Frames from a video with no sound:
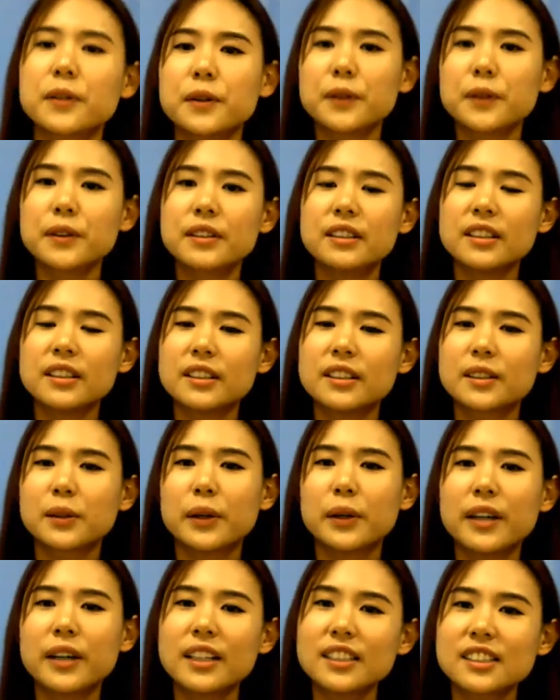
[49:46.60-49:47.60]

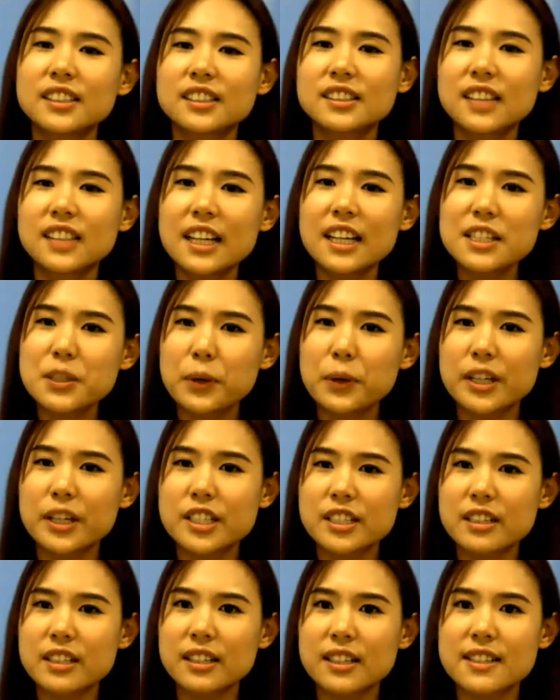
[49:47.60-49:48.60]
So the
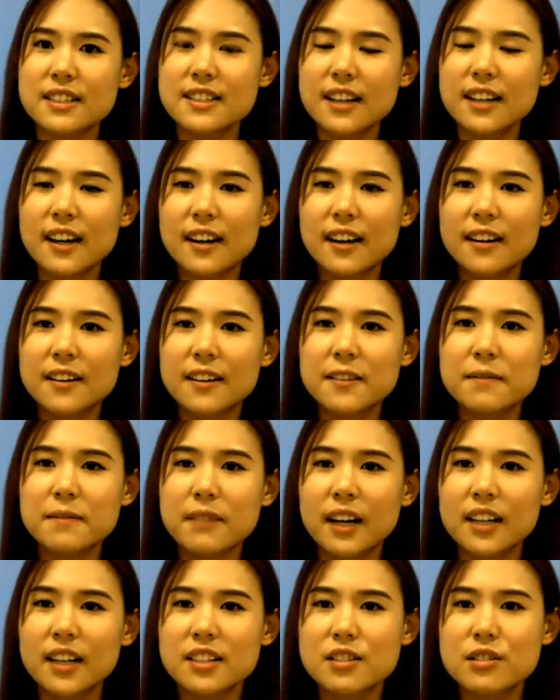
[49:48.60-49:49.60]
next question is,
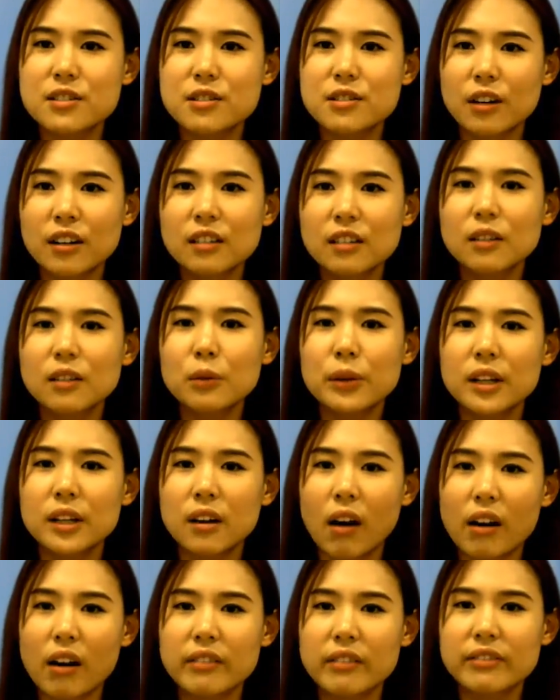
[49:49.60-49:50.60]
I
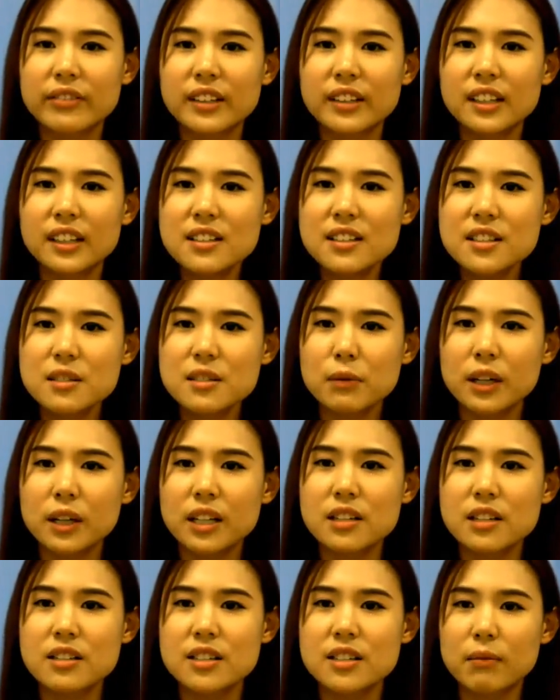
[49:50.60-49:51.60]
struggle with
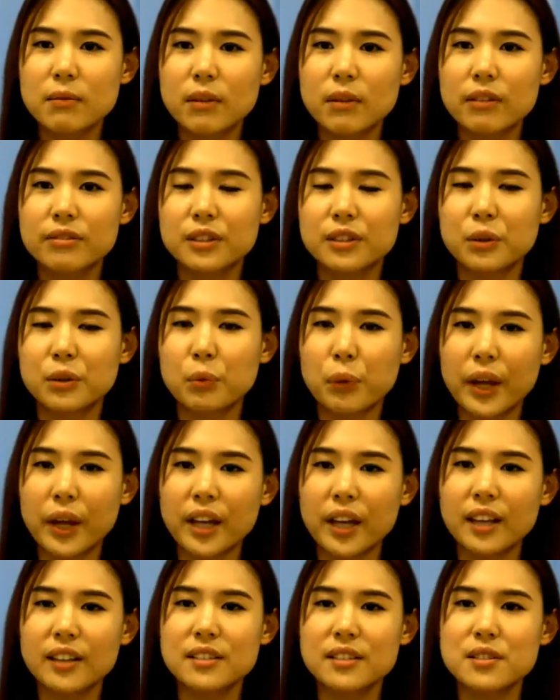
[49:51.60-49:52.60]
confidence. What are some of
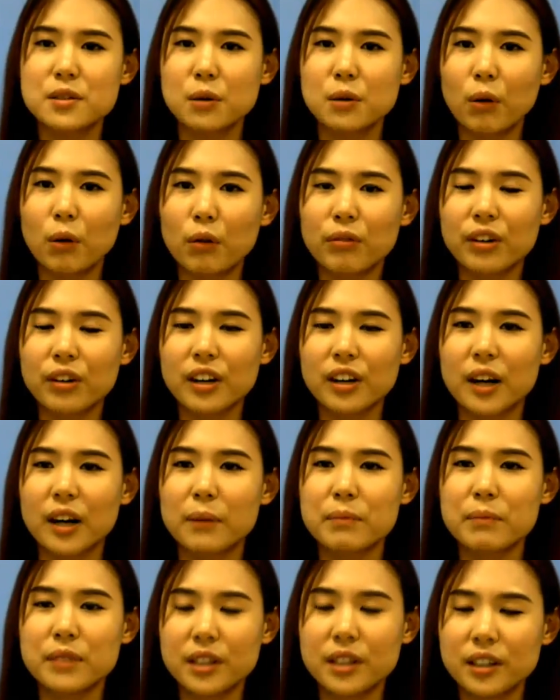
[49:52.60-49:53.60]
the ways to
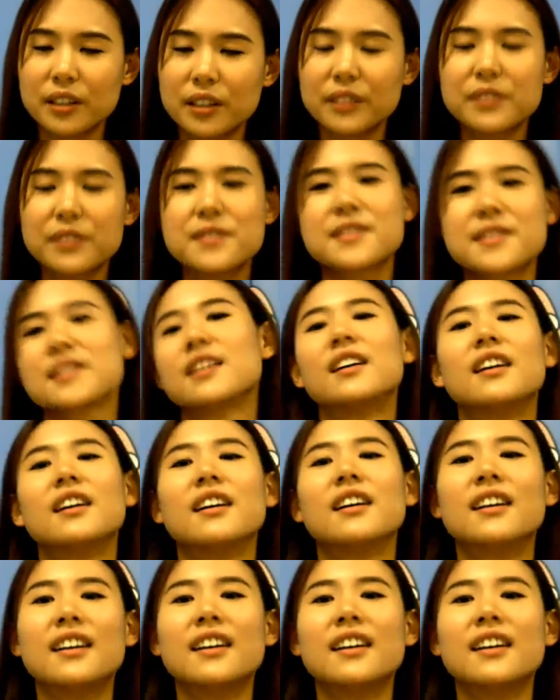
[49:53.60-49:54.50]
overcome nerves?